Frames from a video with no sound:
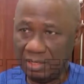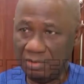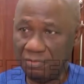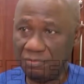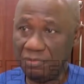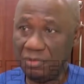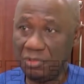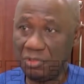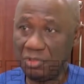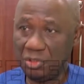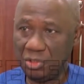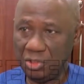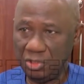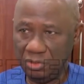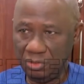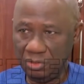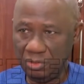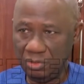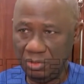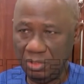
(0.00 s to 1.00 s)
and face
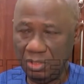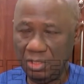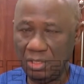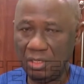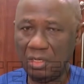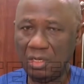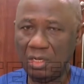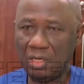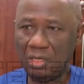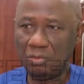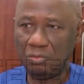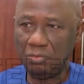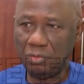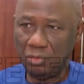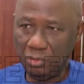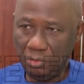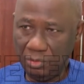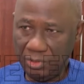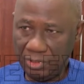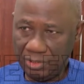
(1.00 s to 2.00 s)
shields, and we
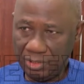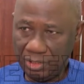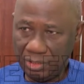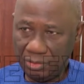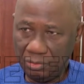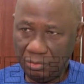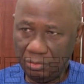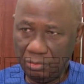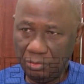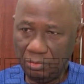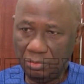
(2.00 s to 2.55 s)
donated to